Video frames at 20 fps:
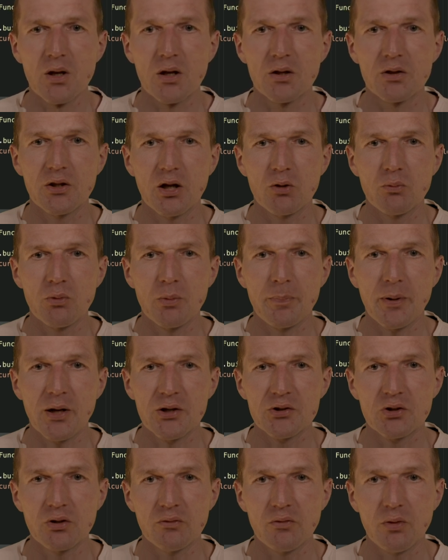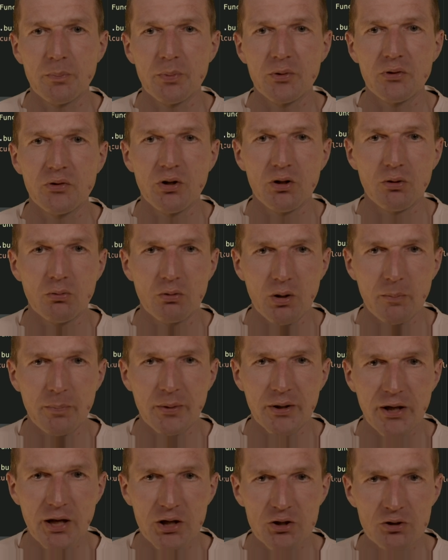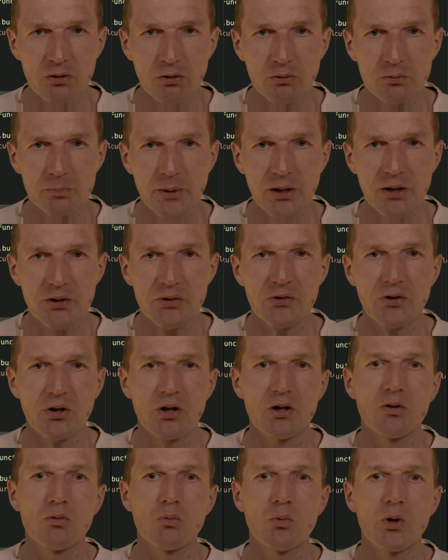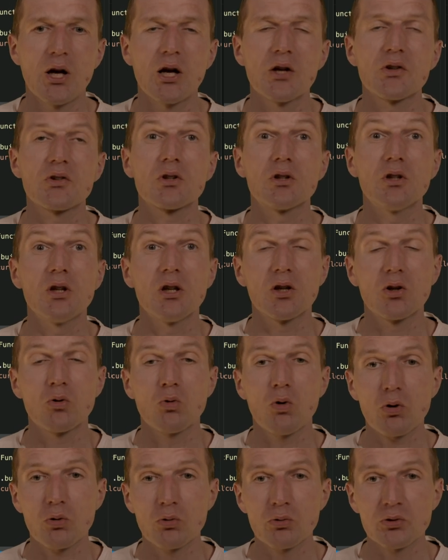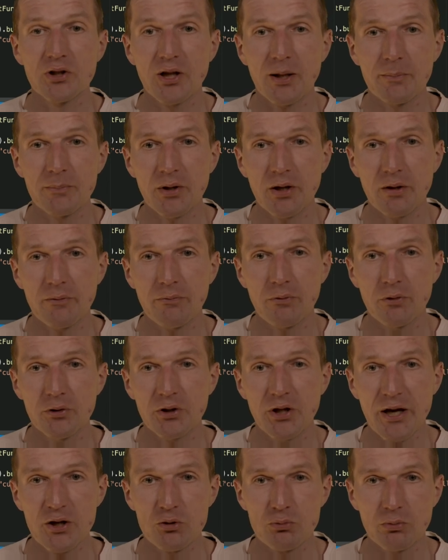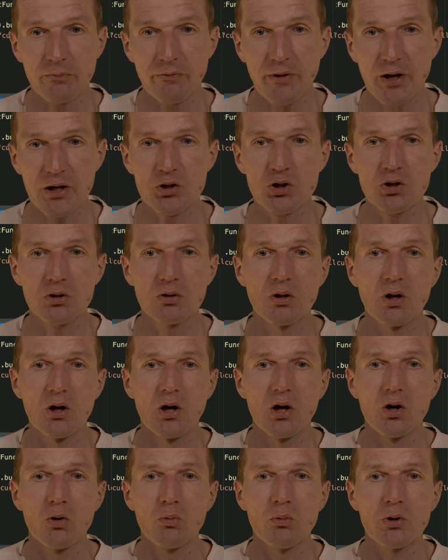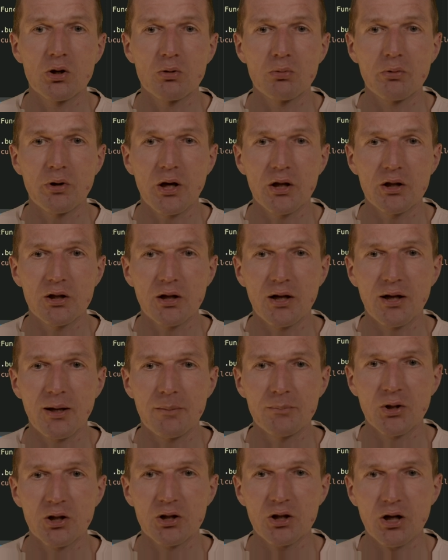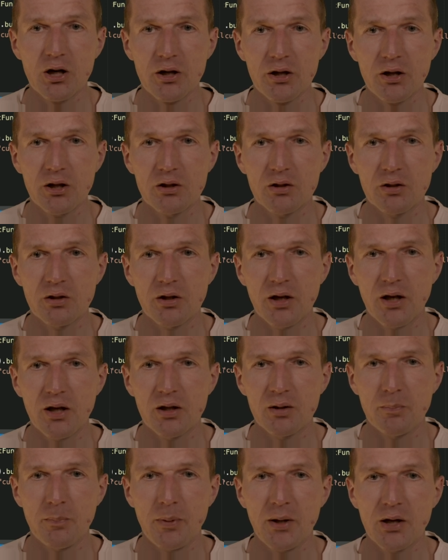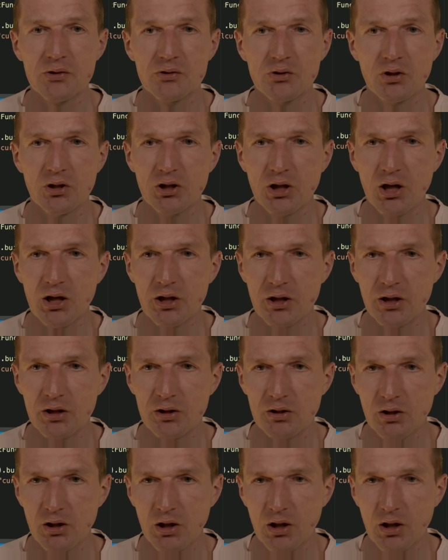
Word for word: Then we pass the V P C to the application load balancer. We ask the Quarkus Lambda for the actual function. We create a Lambda target and pass the target